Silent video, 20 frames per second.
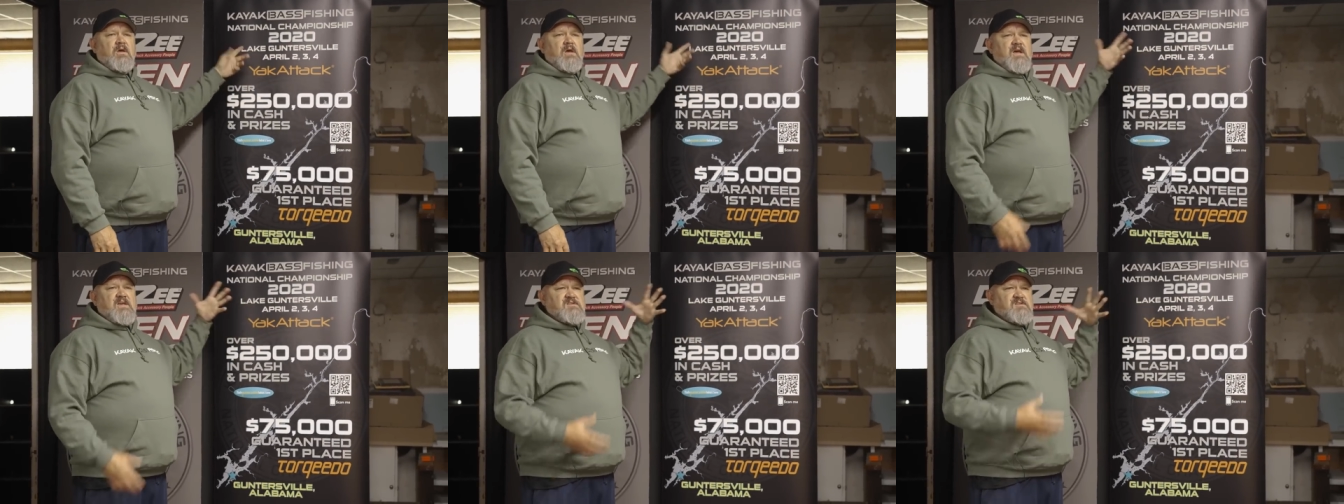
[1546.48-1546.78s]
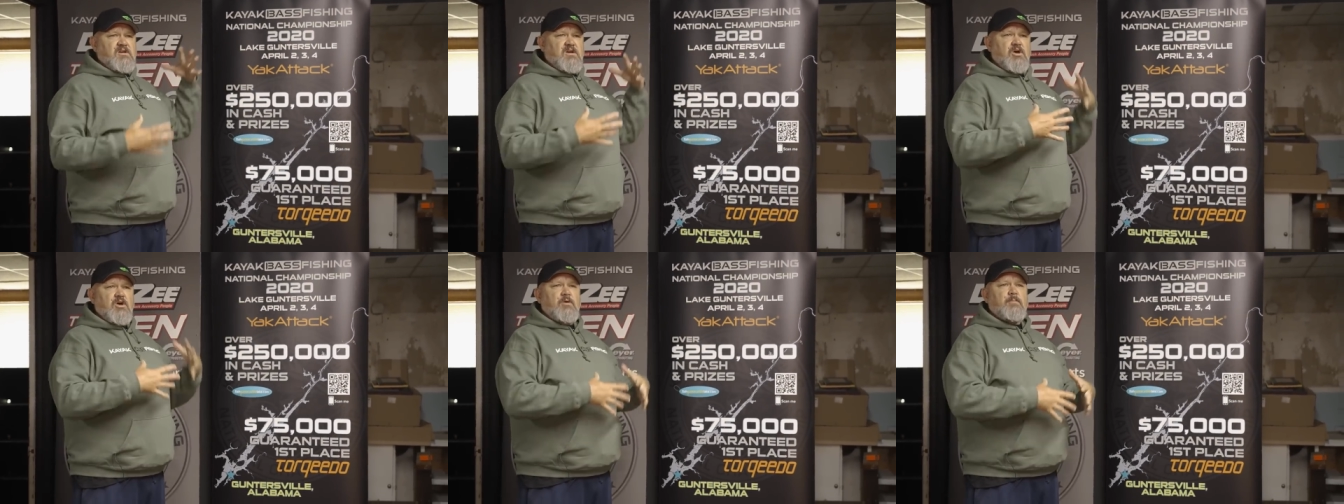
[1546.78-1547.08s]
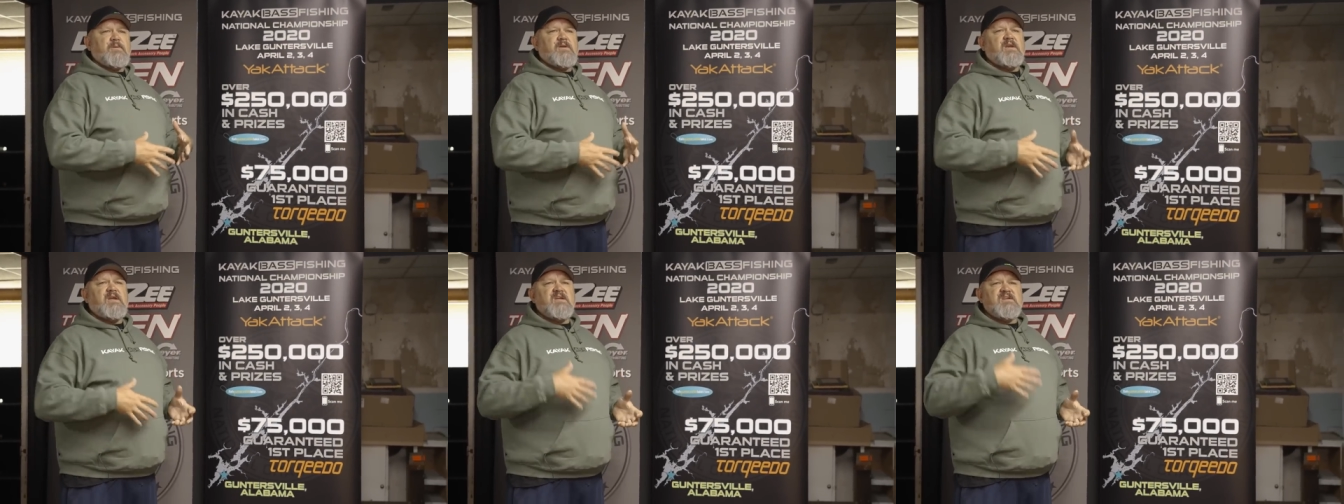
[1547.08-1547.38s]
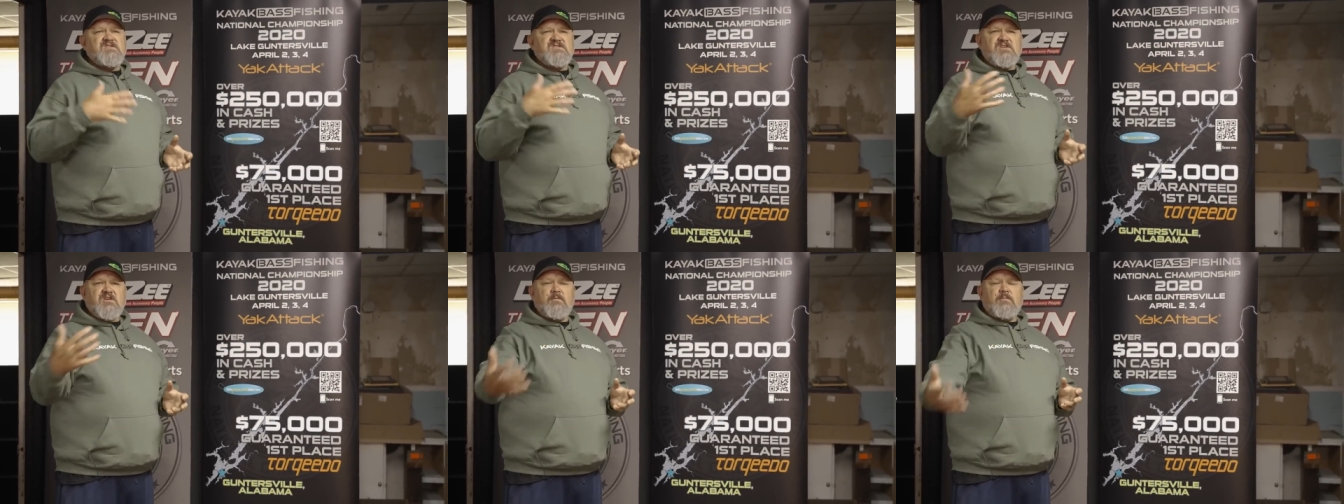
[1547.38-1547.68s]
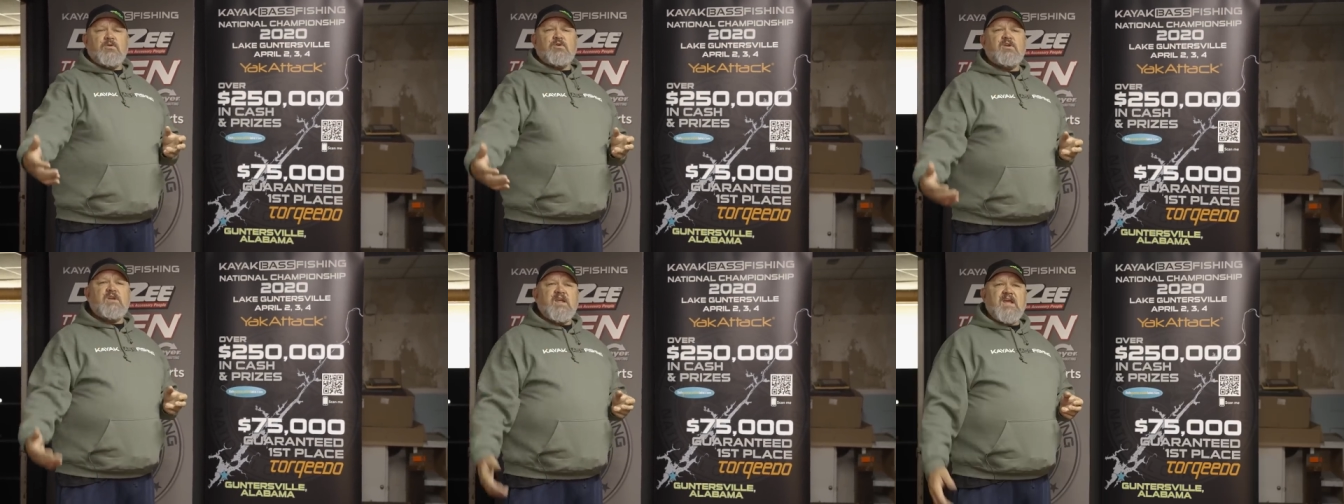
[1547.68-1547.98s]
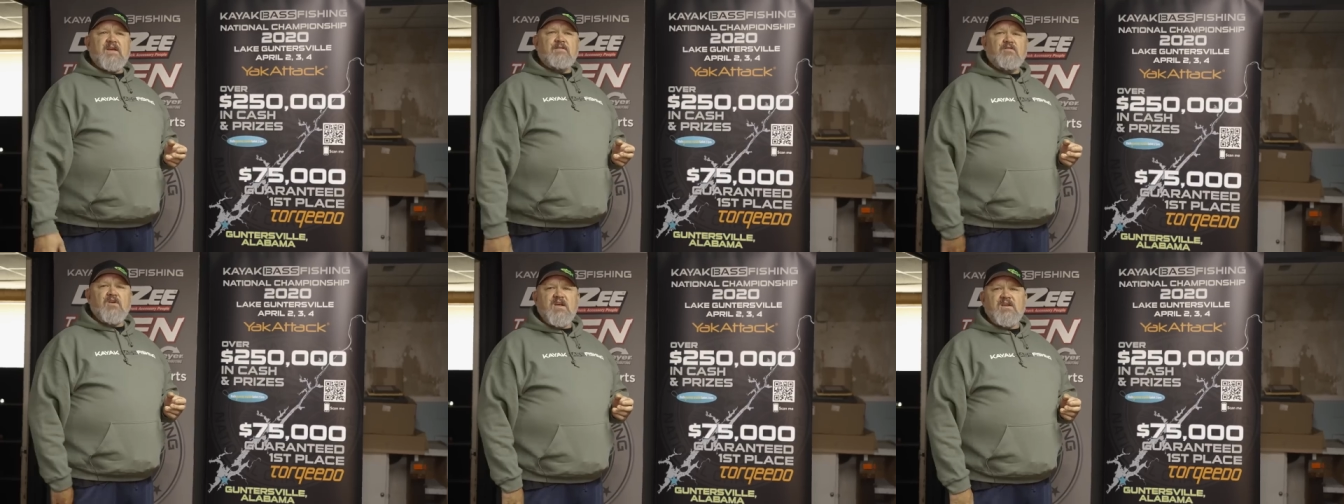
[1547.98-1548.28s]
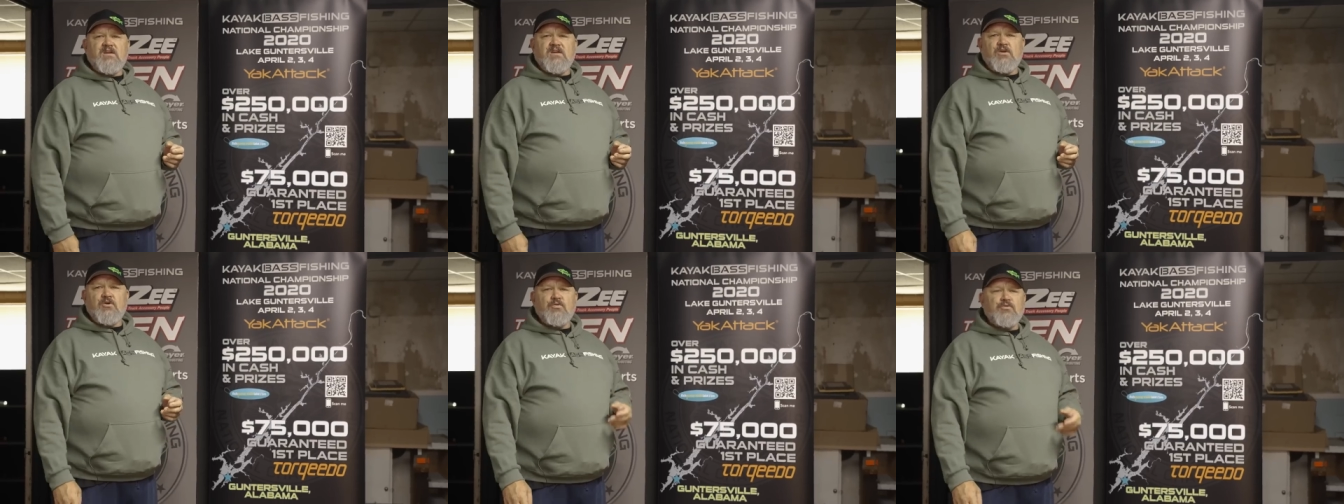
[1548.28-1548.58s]
as a company, and as a community ever
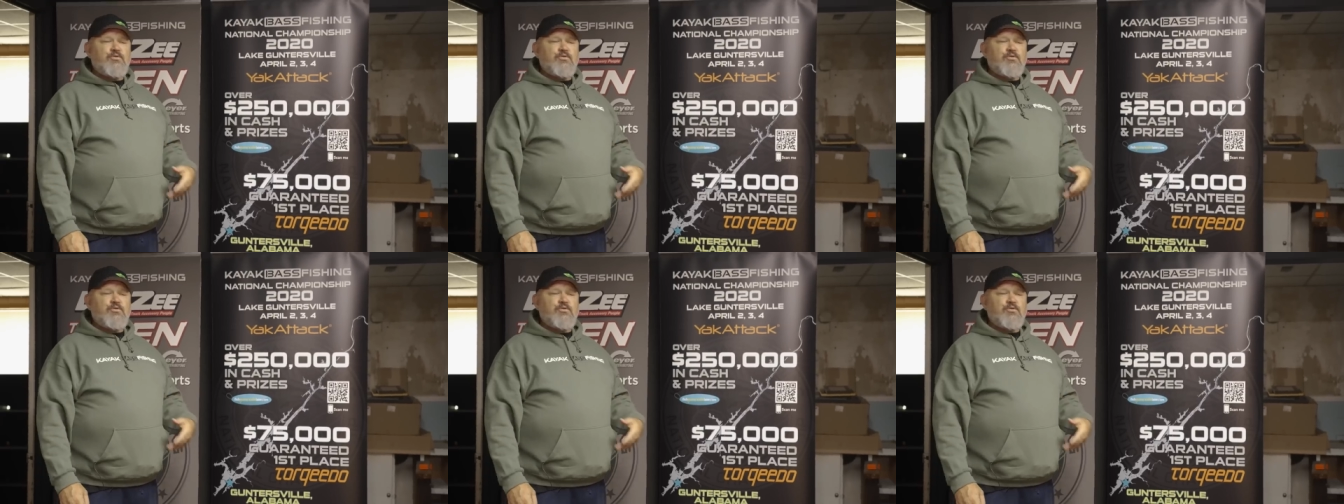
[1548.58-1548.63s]
had to go